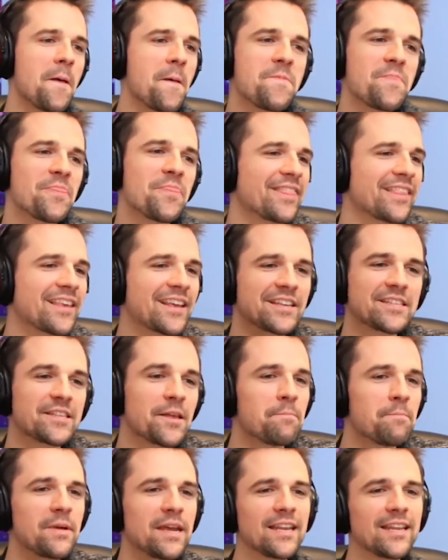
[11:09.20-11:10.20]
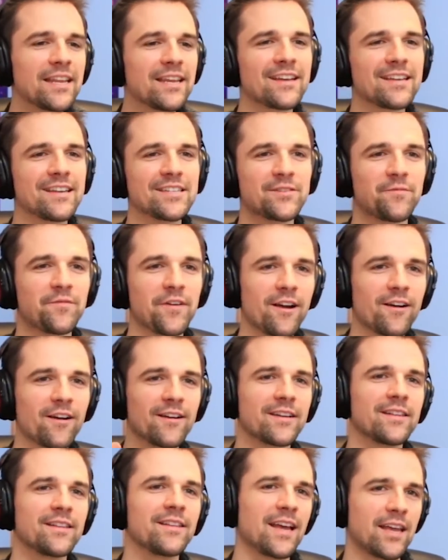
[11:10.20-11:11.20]
because the media is
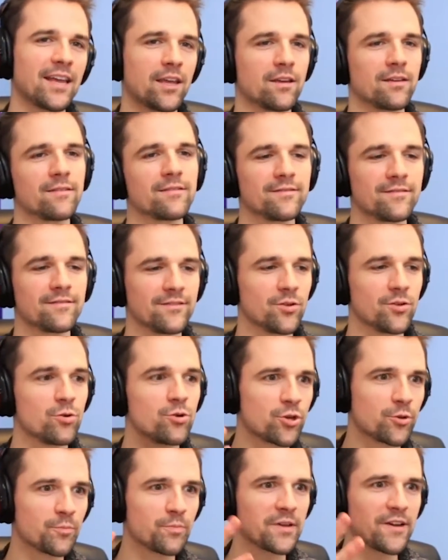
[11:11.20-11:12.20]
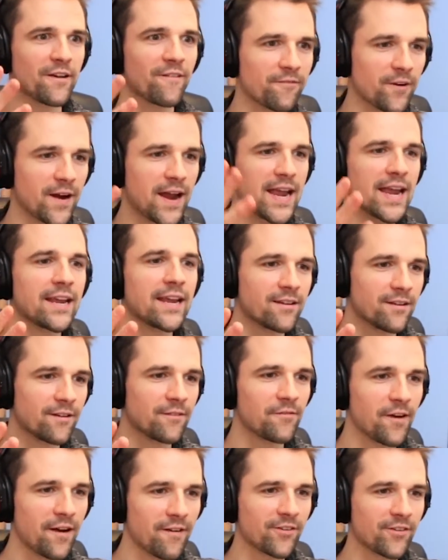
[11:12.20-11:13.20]
very like you should be afraid of
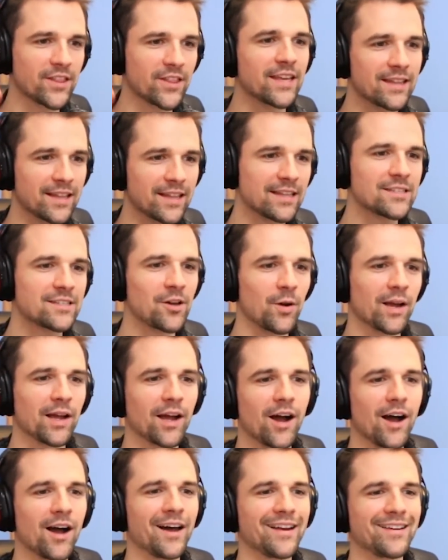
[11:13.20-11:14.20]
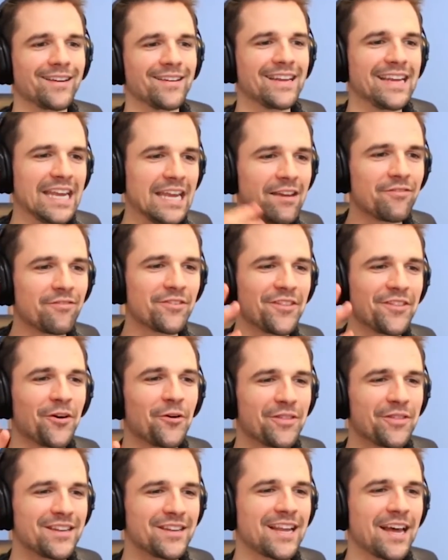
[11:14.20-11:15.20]
everything that's going on, even though
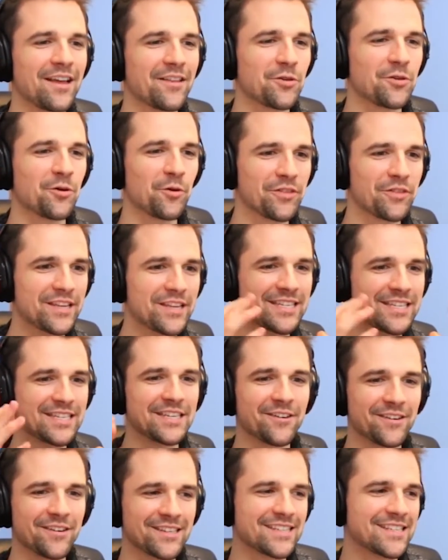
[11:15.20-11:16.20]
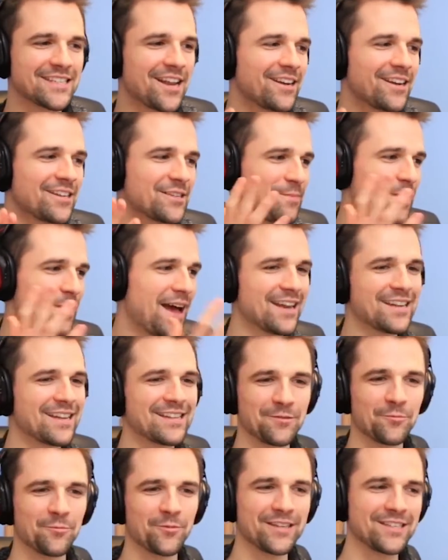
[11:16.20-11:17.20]
the death toll this year is not as bad as
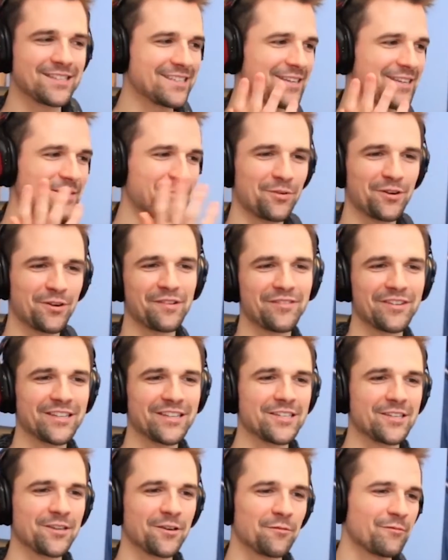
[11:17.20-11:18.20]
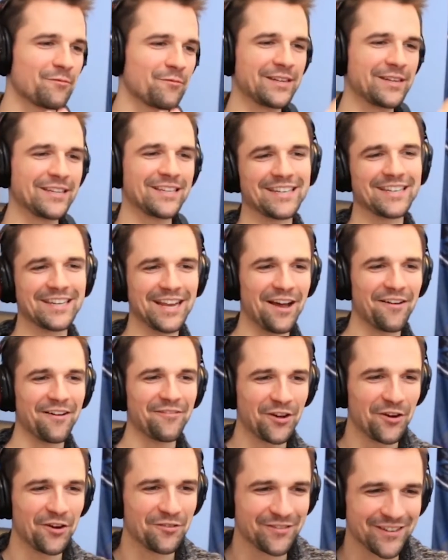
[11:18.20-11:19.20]
it was in a previous year when we didn't have
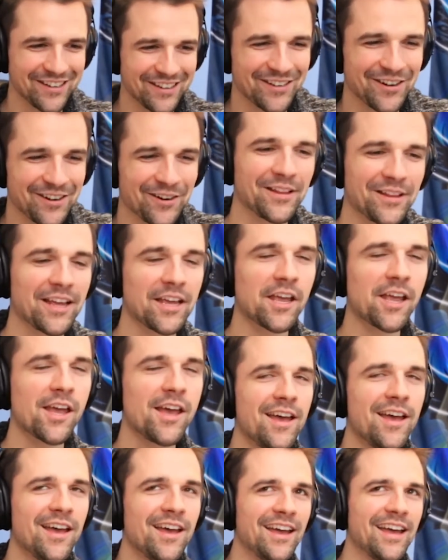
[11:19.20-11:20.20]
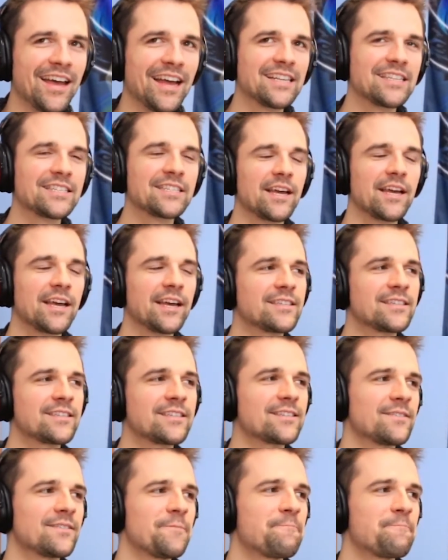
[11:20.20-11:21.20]
COVID. Like it's
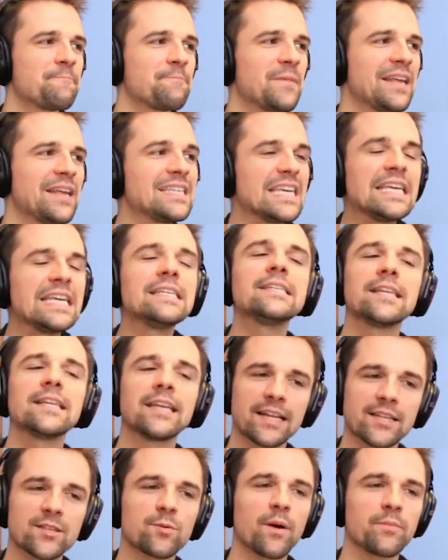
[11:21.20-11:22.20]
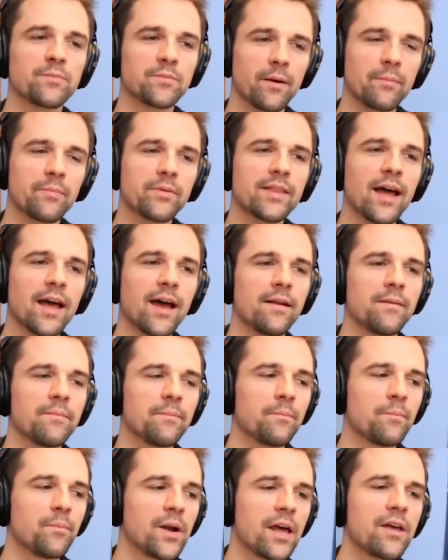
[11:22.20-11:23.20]
easy to get swept up in that,
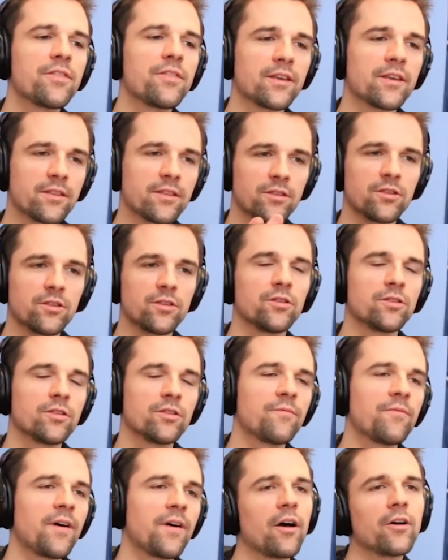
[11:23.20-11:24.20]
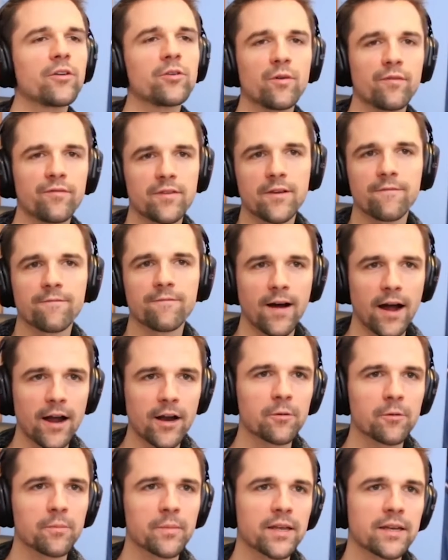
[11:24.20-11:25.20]
but I think the value of the
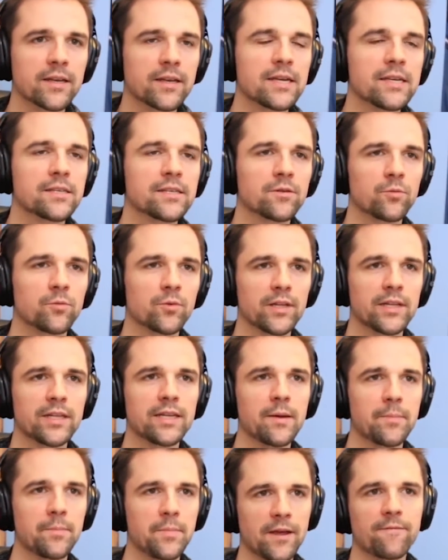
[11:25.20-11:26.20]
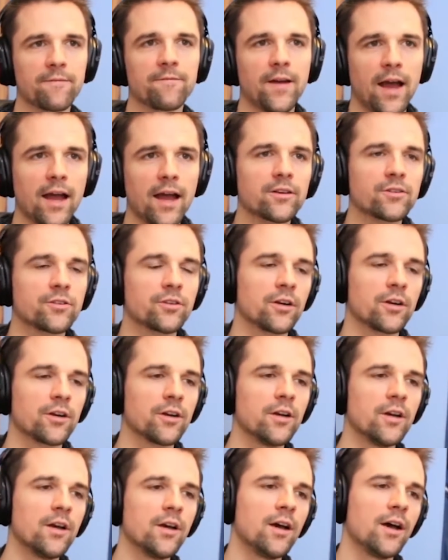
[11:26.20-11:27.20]
environment is a really a big factor
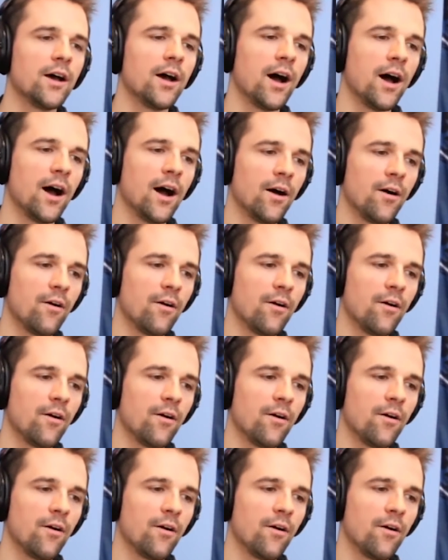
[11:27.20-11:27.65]
of